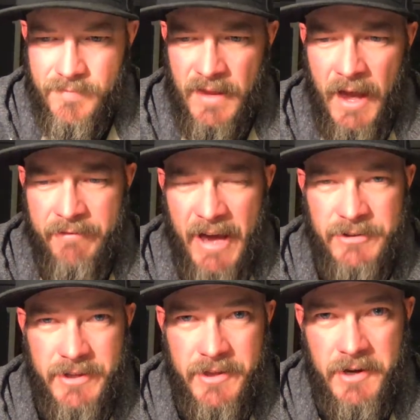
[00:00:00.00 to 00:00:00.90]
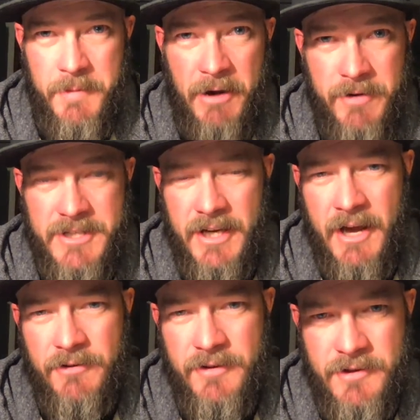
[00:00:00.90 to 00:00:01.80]
I've actually thought about reaching
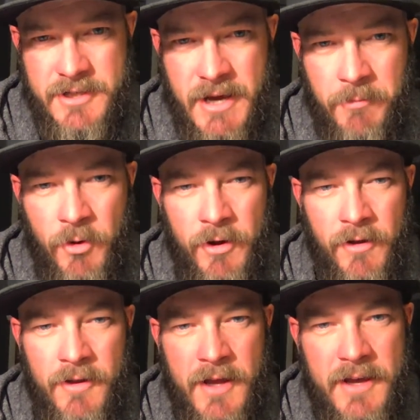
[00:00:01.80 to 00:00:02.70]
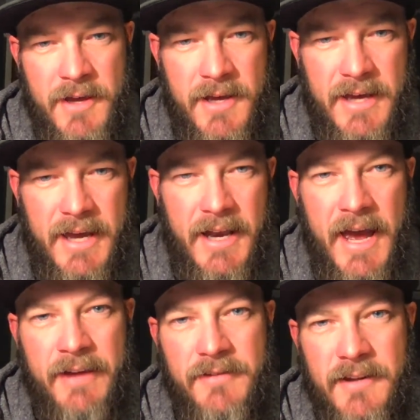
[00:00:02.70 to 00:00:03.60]
out to Jetboil and
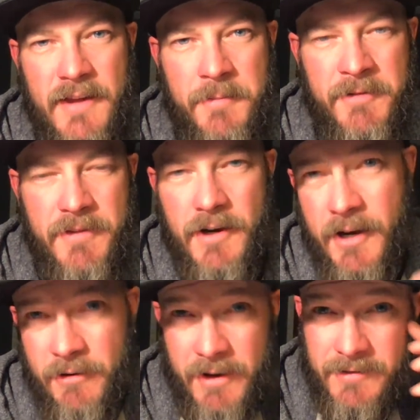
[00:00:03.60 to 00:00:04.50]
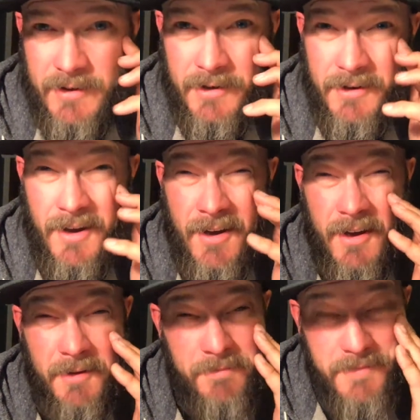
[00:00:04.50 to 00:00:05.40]
asking them if they're interested
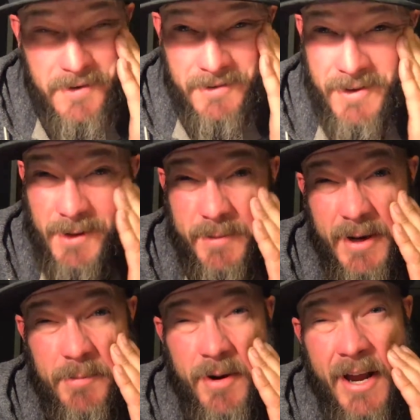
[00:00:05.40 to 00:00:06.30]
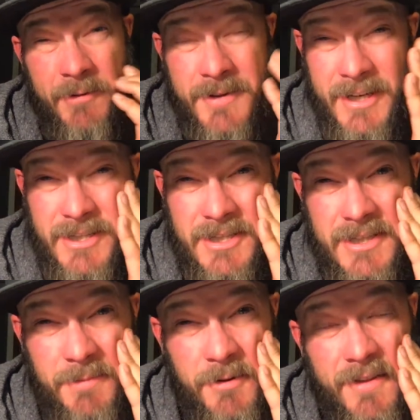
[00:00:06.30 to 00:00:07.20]
in developing a brand
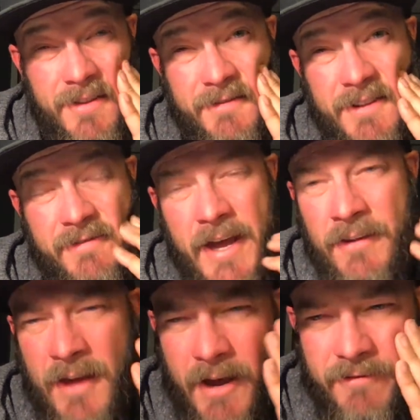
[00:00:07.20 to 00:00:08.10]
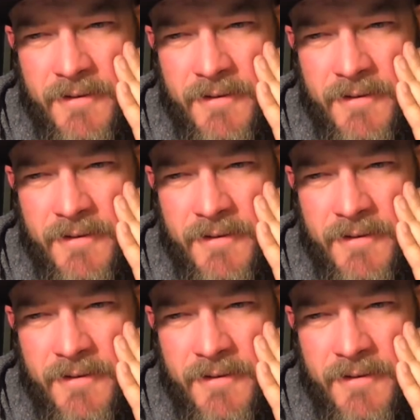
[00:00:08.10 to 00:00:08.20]
relationship with Living the Van Life,